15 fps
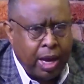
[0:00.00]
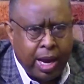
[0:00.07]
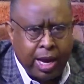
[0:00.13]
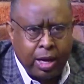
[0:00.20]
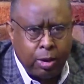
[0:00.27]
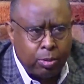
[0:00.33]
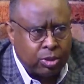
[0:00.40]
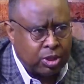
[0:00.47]

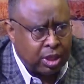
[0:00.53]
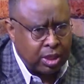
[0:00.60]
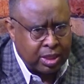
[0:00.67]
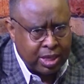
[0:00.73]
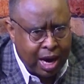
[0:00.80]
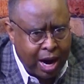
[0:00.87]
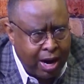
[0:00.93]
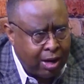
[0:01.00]
and it was
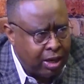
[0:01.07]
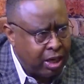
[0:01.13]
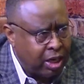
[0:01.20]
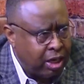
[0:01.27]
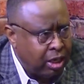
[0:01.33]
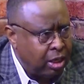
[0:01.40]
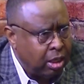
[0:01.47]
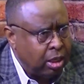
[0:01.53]

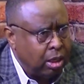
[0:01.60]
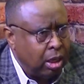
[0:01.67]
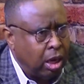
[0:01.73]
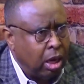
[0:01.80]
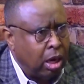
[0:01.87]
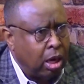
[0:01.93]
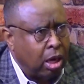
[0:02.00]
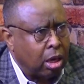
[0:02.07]
entirely
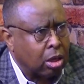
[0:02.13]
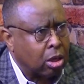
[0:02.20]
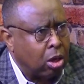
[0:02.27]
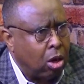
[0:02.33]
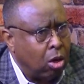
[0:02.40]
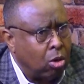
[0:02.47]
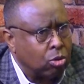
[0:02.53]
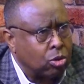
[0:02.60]
a
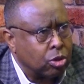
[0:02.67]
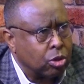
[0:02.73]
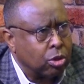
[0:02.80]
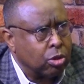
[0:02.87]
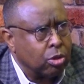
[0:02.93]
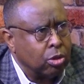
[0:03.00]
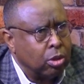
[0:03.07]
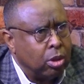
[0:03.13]

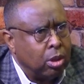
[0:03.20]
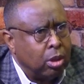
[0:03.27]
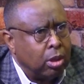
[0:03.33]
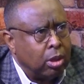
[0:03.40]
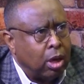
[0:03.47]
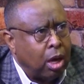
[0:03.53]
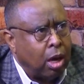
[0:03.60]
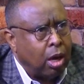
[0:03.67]
culture.
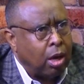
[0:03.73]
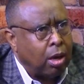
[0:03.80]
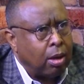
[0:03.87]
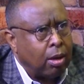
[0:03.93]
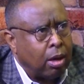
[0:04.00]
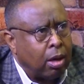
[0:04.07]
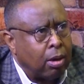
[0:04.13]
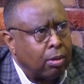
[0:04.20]

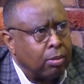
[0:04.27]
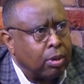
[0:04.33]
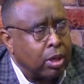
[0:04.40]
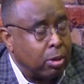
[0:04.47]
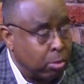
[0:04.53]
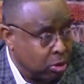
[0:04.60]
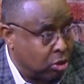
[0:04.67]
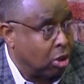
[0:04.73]

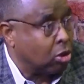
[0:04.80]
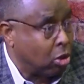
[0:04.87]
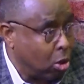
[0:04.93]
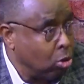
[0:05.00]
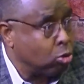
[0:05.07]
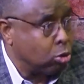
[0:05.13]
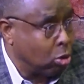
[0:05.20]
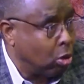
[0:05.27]
It was a
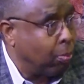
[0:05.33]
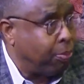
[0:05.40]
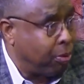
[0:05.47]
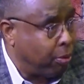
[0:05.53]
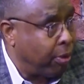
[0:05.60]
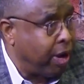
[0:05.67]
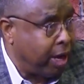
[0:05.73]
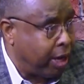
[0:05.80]
cultural
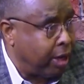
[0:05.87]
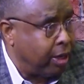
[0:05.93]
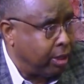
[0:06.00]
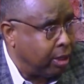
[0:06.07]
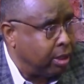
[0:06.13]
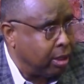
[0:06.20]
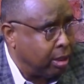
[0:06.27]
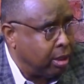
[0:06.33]
parade
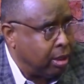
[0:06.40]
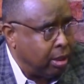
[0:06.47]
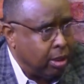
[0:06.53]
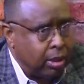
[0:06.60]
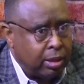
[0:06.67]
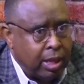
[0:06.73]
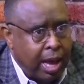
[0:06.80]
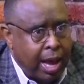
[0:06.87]

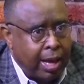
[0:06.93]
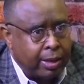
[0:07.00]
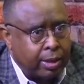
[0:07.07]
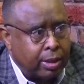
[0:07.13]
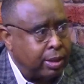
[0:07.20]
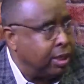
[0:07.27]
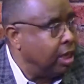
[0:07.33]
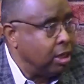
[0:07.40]

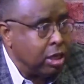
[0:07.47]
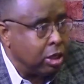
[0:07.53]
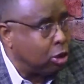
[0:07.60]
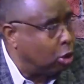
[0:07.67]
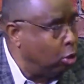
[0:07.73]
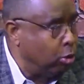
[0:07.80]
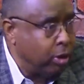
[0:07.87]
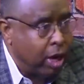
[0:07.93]
that didn't
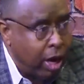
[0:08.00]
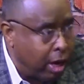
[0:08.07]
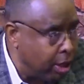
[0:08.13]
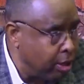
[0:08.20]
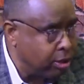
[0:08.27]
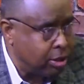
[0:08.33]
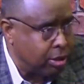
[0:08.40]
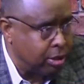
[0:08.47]
include
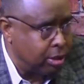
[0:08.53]
us,